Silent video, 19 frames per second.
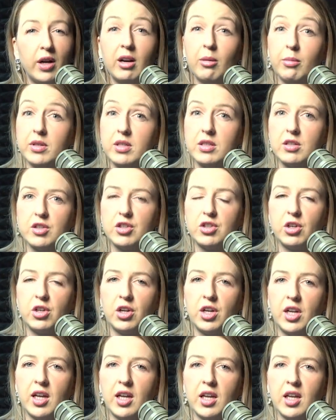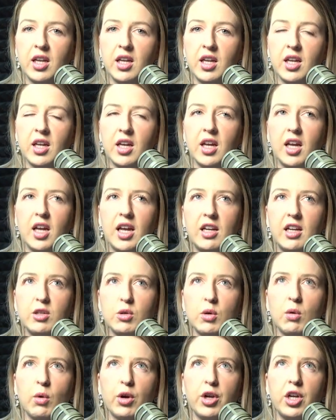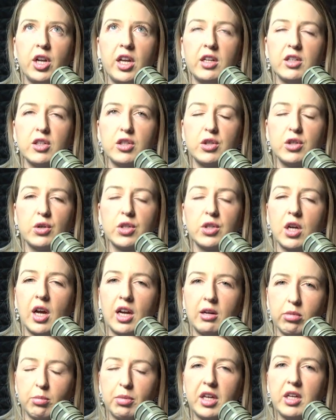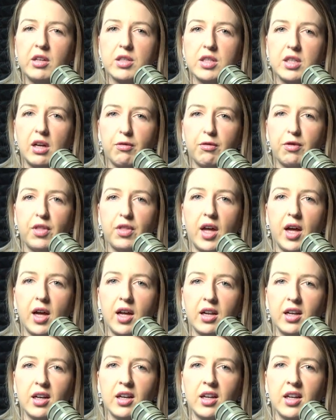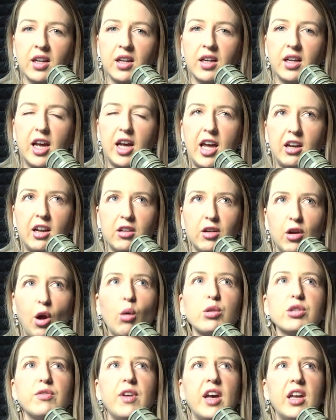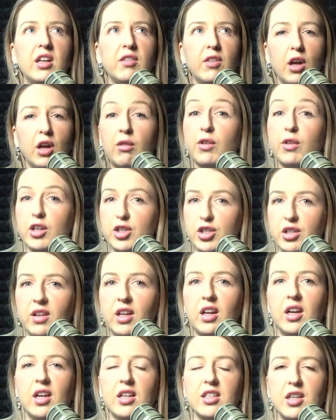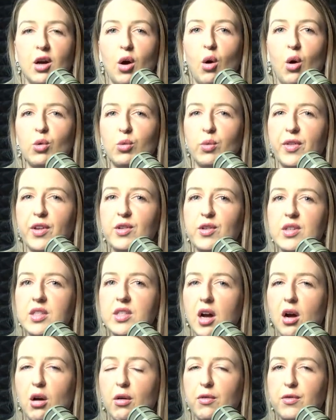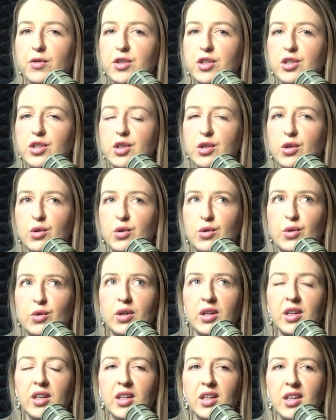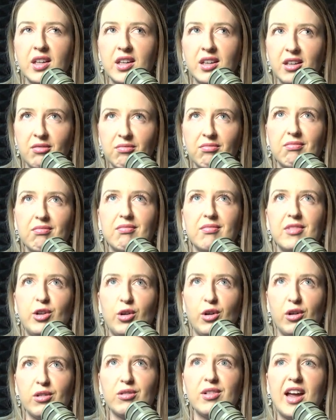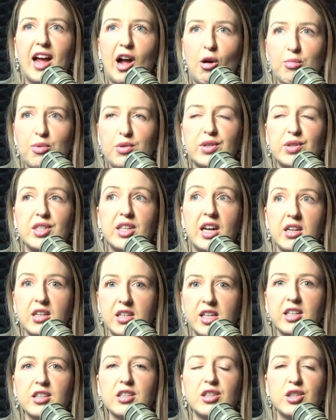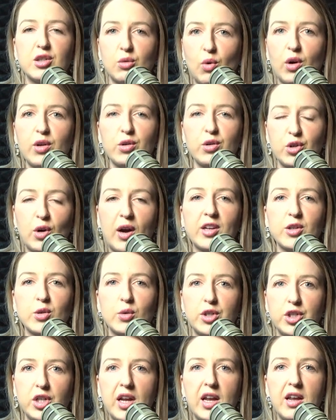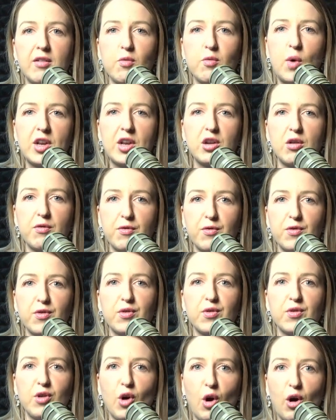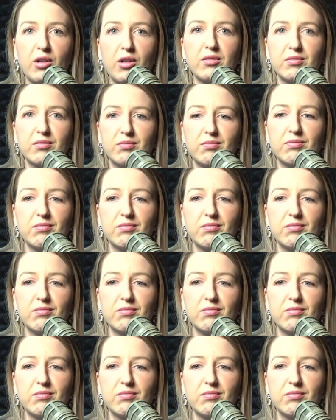or in a business journey, and doing what you need to do to kind of prepare yourself for that, and cultivating the conviction that you need to hold within yourself to, you know, help you stay connected to what you're trying to achieve when you've got